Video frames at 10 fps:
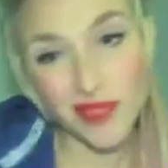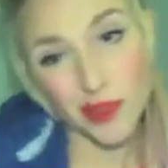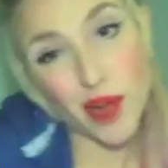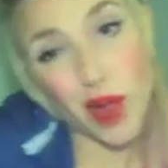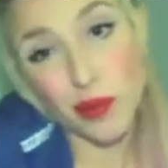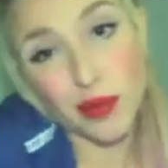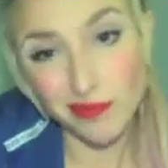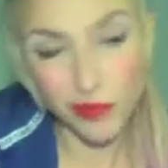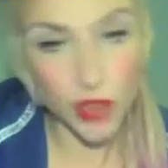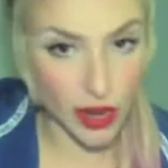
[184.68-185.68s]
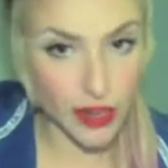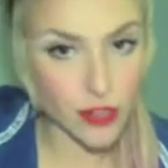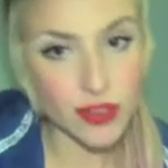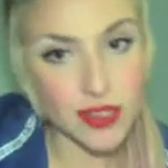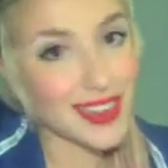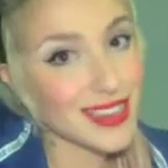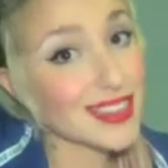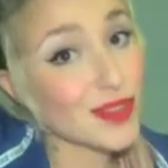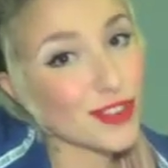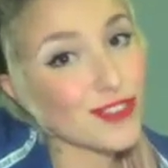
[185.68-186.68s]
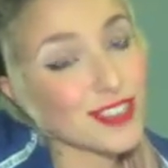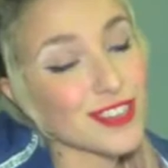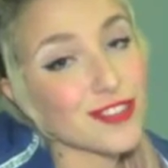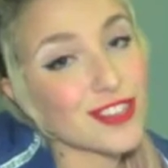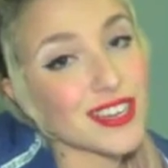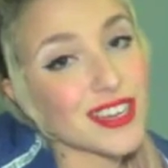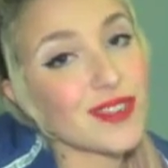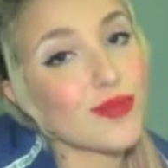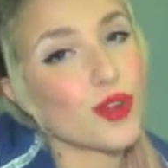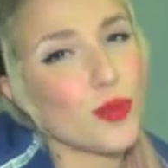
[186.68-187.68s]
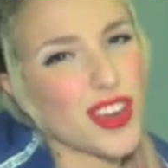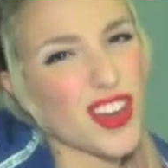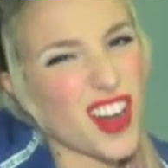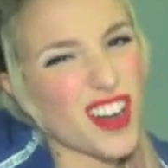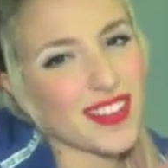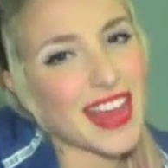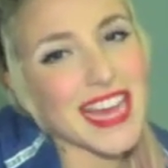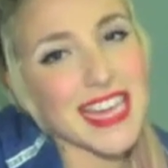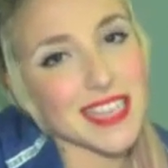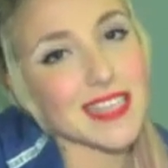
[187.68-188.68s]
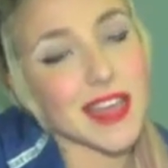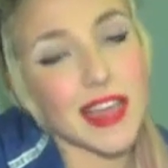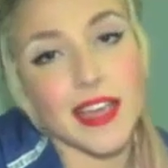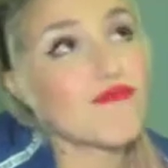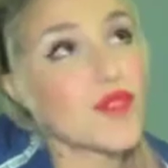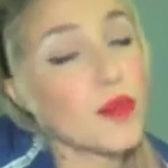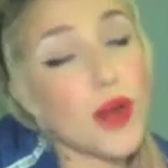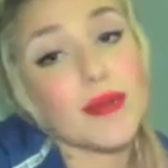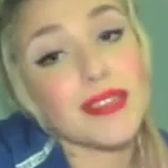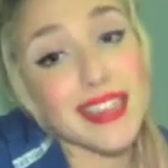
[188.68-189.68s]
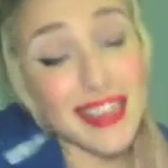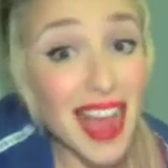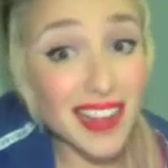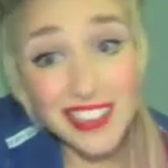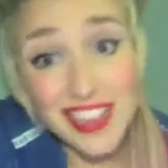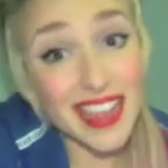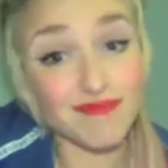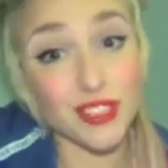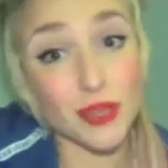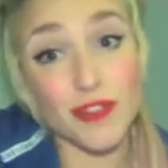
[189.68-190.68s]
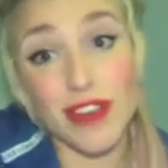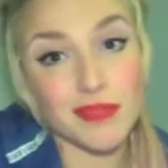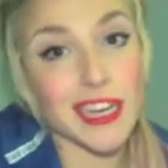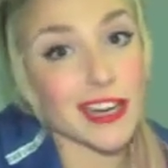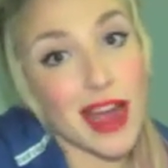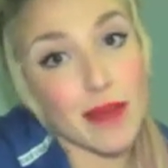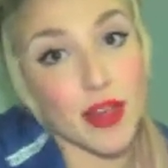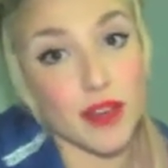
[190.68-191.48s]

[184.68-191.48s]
probably not interested. Someone who's interested will be on that in a second. They'll probably say, yeah, let's hang out. It'll be great. Here, add me on